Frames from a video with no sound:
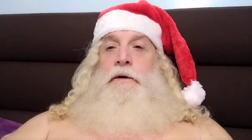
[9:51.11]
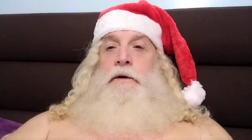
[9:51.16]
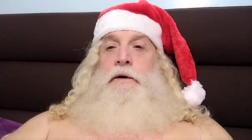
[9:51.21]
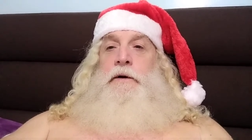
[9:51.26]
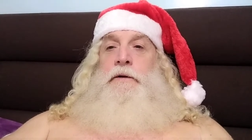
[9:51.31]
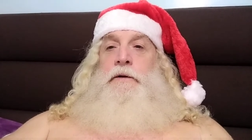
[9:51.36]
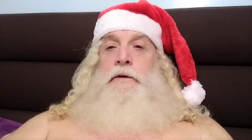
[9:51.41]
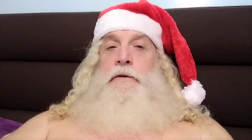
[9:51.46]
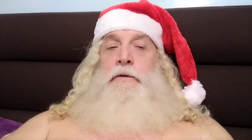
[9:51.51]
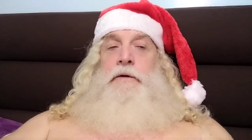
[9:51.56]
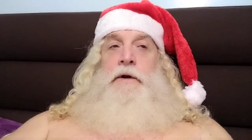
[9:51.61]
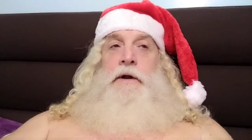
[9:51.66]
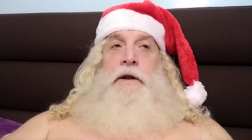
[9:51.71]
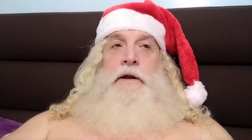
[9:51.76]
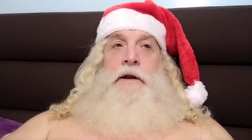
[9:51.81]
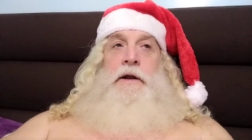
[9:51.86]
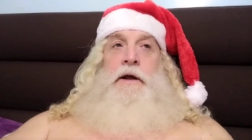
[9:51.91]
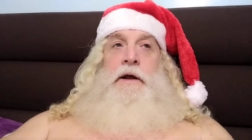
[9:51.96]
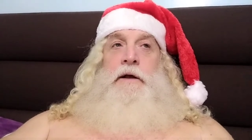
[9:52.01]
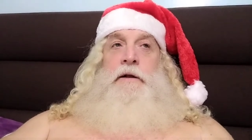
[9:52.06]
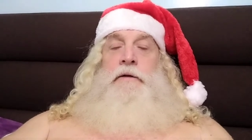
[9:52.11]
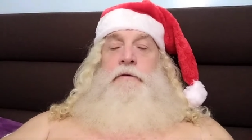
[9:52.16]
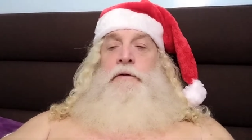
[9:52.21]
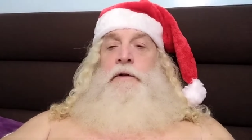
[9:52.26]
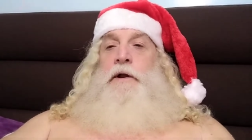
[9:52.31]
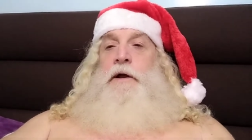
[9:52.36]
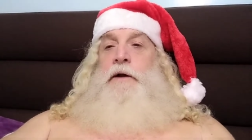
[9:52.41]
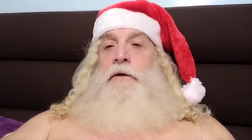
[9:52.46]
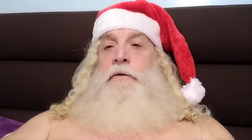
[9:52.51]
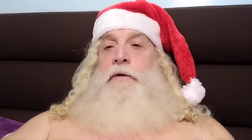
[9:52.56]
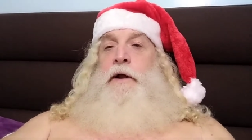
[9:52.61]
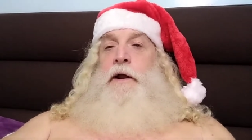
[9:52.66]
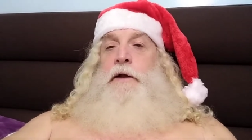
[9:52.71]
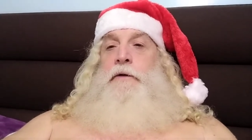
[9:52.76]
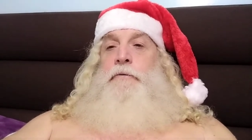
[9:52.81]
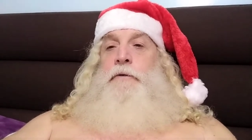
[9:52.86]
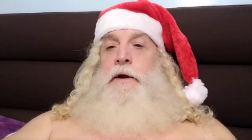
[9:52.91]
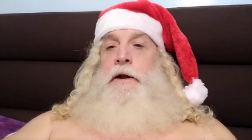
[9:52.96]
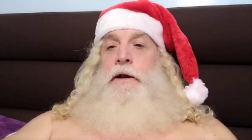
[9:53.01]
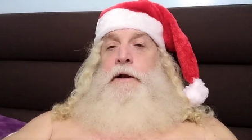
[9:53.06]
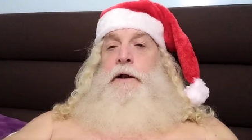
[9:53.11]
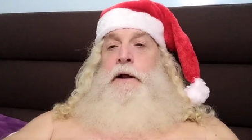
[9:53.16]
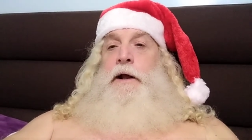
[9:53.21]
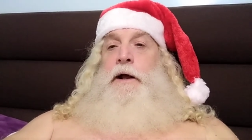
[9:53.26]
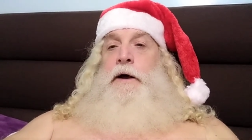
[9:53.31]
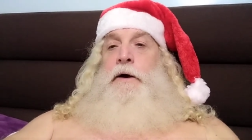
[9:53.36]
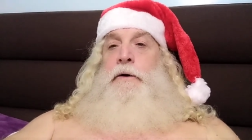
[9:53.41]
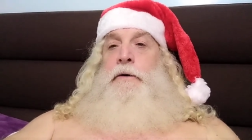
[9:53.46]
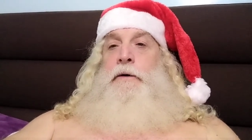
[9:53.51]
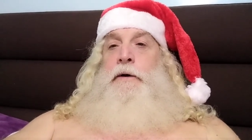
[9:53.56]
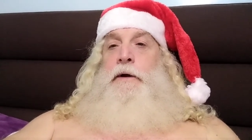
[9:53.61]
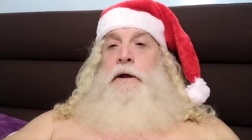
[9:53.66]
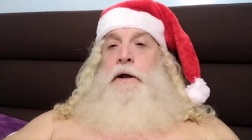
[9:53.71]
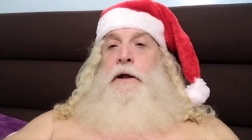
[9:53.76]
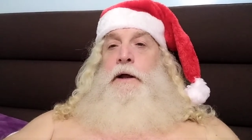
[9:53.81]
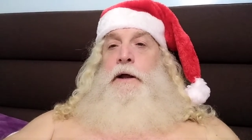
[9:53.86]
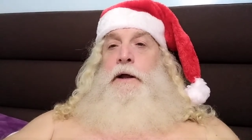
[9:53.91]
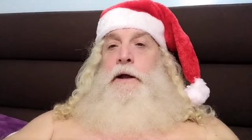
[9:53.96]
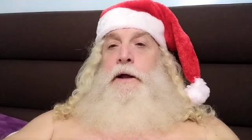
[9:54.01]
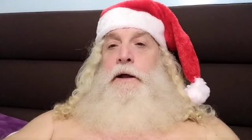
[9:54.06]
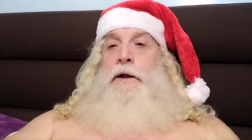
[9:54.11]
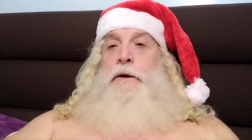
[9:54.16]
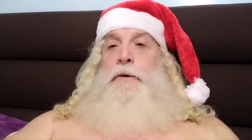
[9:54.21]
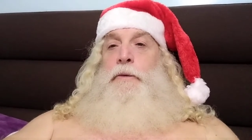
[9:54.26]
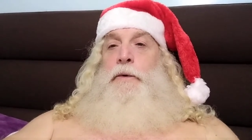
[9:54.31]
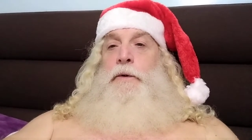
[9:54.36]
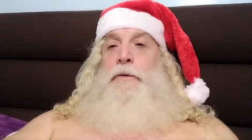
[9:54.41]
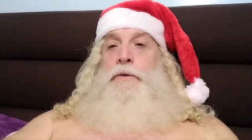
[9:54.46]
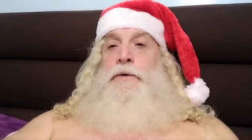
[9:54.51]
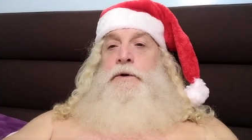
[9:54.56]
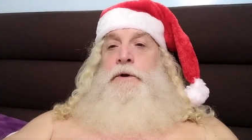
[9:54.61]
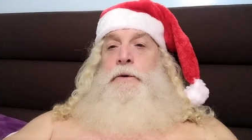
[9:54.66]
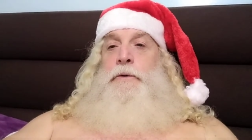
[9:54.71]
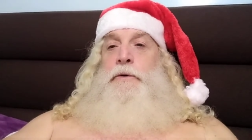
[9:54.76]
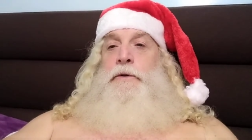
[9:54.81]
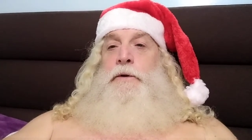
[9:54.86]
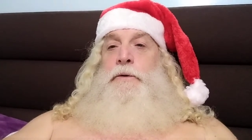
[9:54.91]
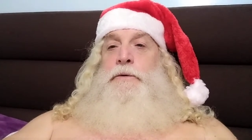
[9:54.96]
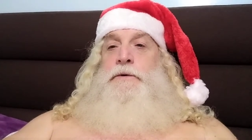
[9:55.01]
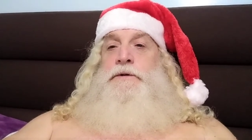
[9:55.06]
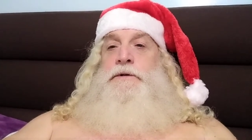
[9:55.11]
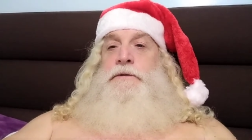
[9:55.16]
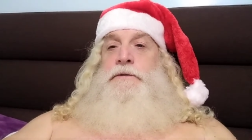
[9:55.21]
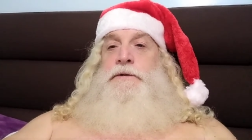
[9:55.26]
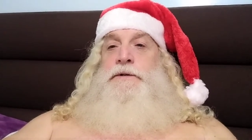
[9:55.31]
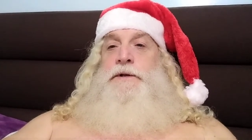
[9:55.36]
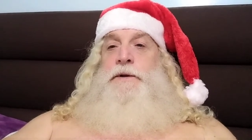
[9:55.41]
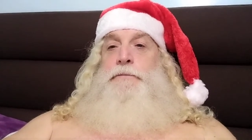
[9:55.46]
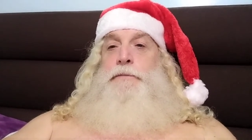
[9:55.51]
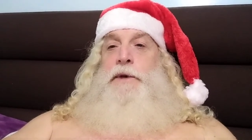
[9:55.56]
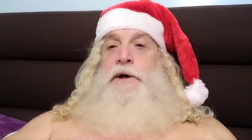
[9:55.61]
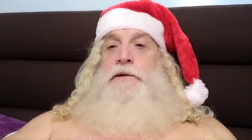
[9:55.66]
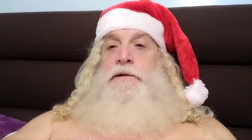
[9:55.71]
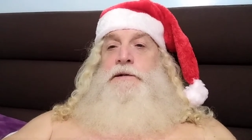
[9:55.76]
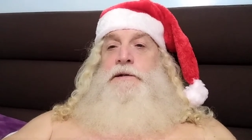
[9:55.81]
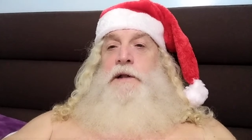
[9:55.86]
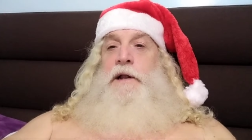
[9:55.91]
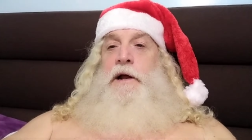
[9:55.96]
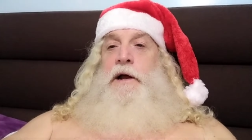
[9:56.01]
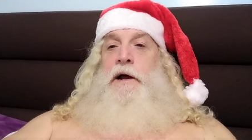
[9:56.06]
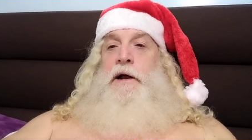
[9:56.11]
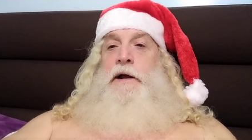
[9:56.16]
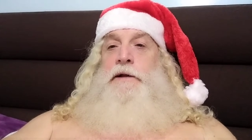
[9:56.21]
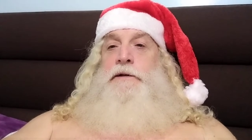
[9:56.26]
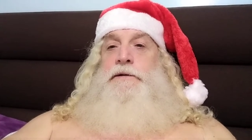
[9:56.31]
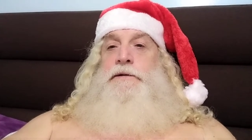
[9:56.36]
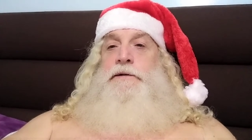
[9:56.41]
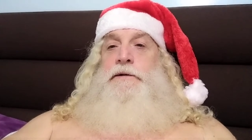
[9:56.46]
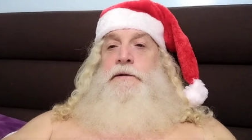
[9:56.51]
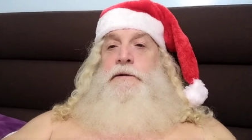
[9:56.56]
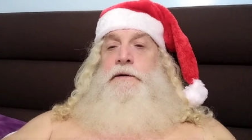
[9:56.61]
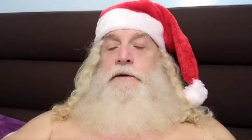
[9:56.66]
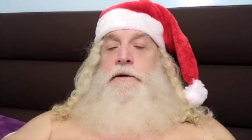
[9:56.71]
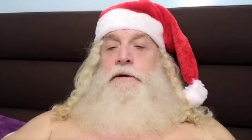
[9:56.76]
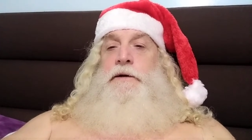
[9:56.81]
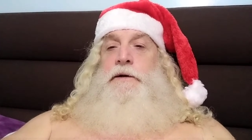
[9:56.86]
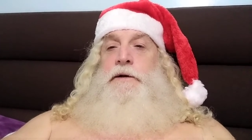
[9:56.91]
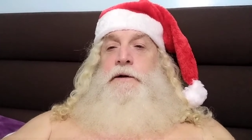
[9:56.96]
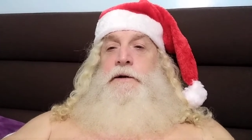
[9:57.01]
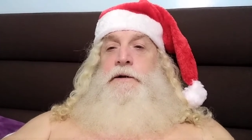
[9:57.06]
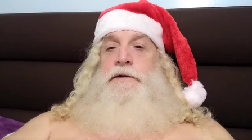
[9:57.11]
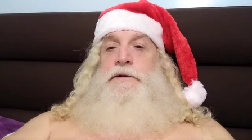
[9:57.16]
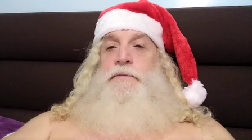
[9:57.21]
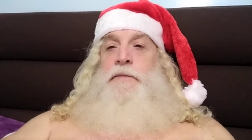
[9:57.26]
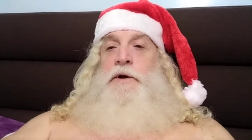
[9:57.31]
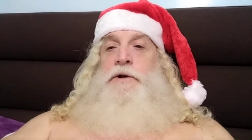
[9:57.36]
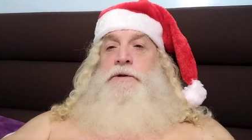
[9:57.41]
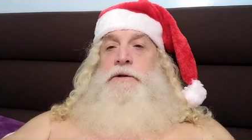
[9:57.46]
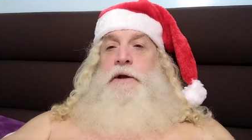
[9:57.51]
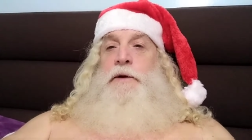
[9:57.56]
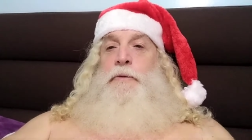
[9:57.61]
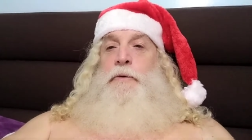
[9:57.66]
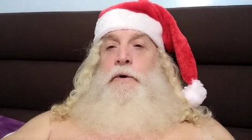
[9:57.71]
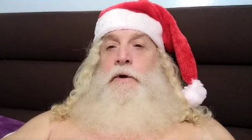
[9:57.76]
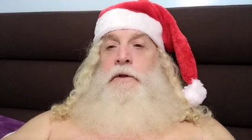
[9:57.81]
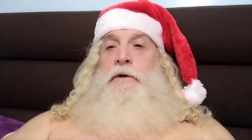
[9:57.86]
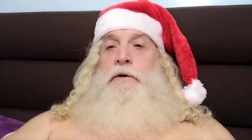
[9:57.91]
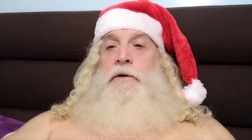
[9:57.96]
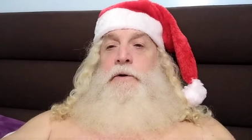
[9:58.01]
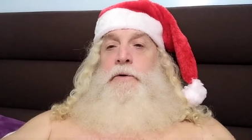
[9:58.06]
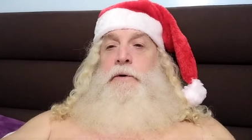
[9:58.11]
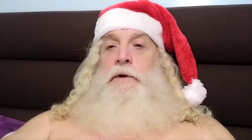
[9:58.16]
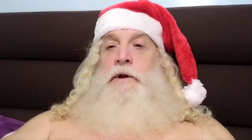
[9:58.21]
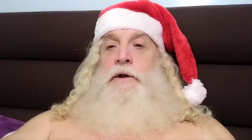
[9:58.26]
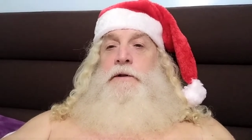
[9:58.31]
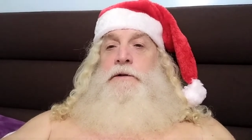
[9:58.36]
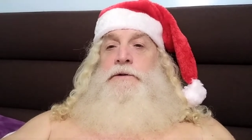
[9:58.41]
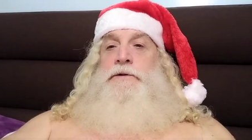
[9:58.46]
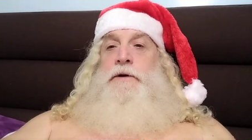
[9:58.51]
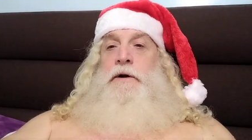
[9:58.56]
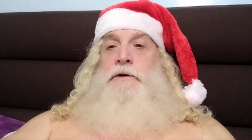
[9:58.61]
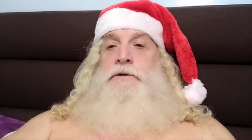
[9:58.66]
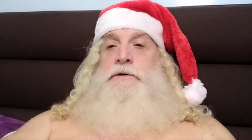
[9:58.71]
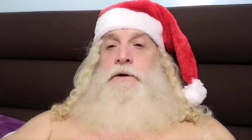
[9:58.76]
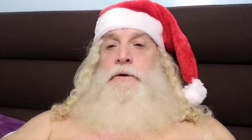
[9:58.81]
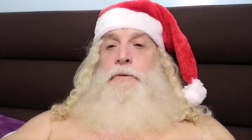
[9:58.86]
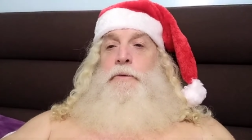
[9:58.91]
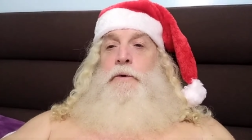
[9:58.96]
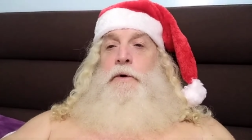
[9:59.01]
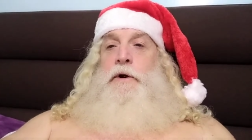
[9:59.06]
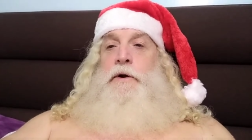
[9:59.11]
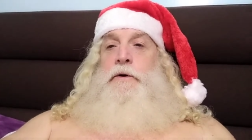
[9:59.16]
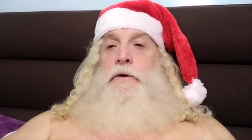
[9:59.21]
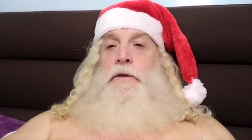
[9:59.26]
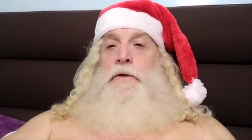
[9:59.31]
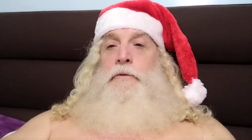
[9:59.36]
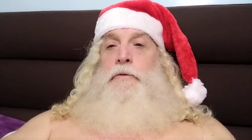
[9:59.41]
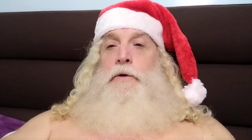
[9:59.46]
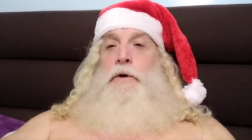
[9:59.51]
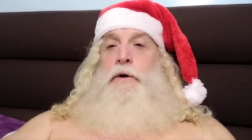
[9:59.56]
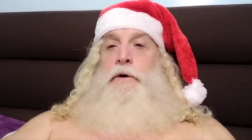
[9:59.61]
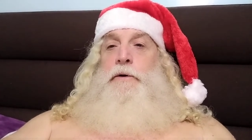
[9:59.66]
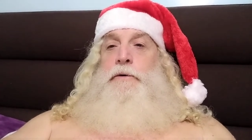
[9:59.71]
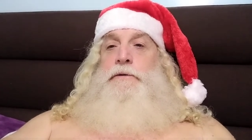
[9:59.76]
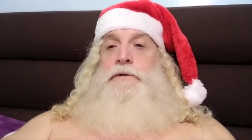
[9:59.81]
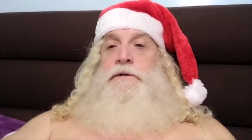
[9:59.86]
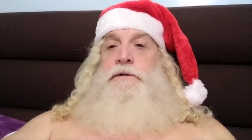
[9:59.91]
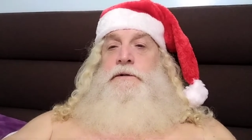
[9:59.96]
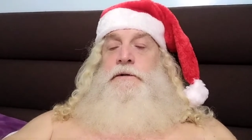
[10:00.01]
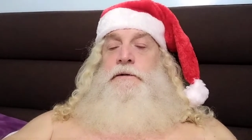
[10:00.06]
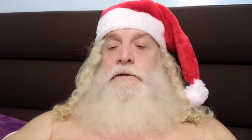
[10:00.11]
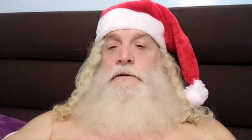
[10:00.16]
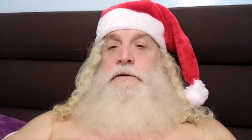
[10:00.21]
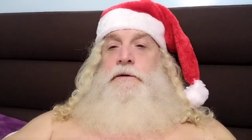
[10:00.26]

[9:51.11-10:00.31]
Although they're getting a hell of a lot of rain right now, and we were told there was some mudslides, especially where they're doing construction work on the roads,